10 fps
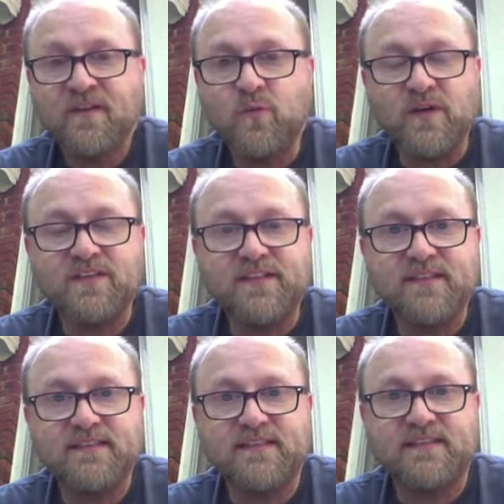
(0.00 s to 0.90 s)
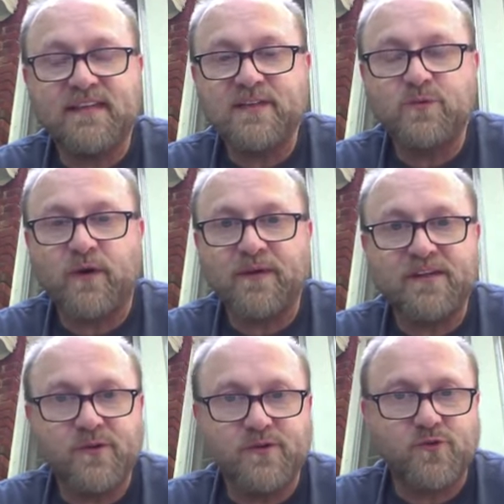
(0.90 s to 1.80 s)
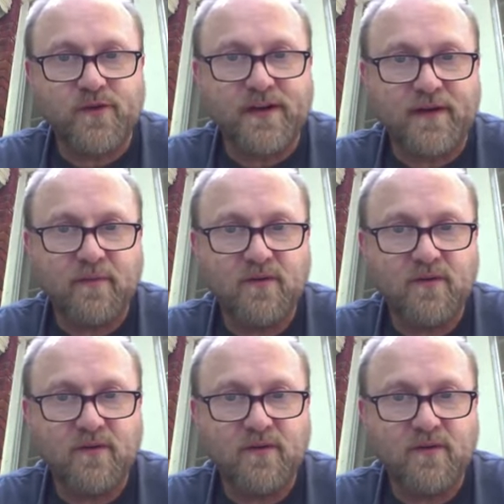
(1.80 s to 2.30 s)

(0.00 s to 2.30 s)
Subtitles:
which is the stage where we do dream,